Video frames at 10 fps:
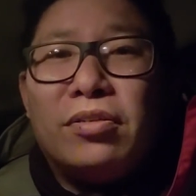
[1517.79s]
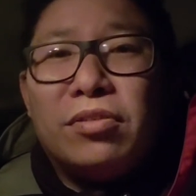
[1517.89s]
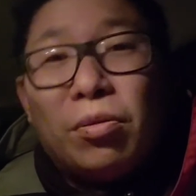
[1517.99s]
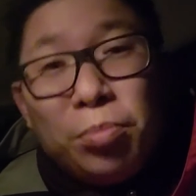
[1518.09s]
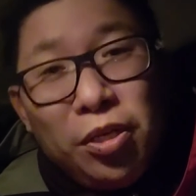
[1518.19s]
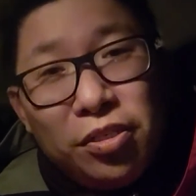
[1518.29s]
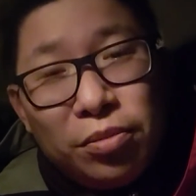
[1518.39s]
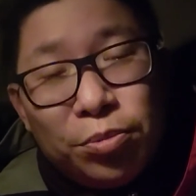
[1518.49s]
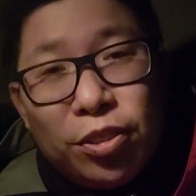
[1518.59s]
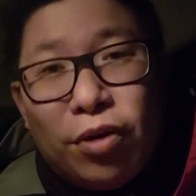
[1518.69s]
not please
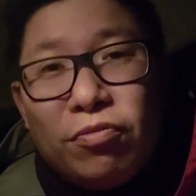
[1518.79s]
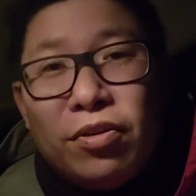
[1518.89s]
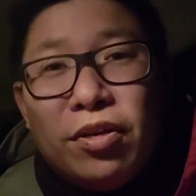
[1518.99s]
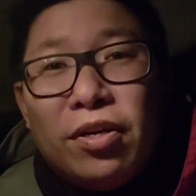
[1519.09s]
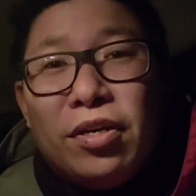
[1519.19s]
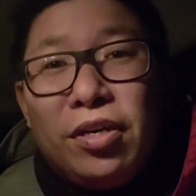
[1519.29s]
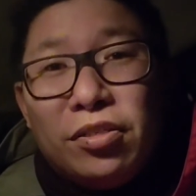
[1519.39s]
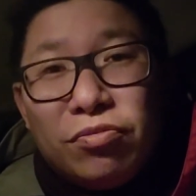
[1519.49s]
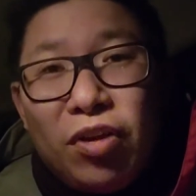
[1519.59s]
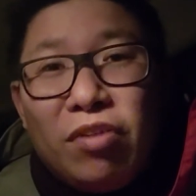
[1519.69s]
himself. He
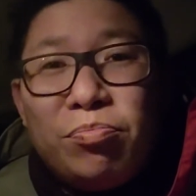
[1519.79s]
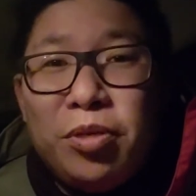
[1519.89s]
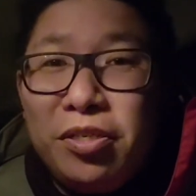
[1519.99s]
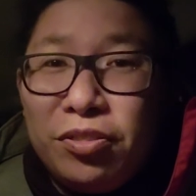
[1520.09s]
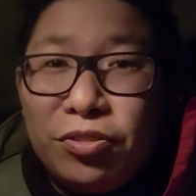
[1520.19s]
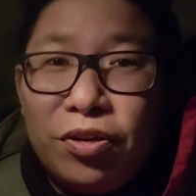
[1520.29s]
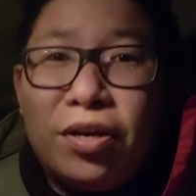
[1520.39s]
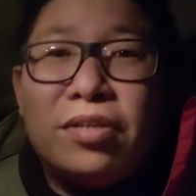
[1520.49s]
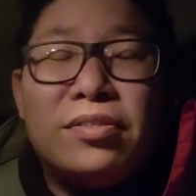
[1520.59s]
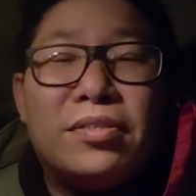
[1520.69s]
has faith pleases God.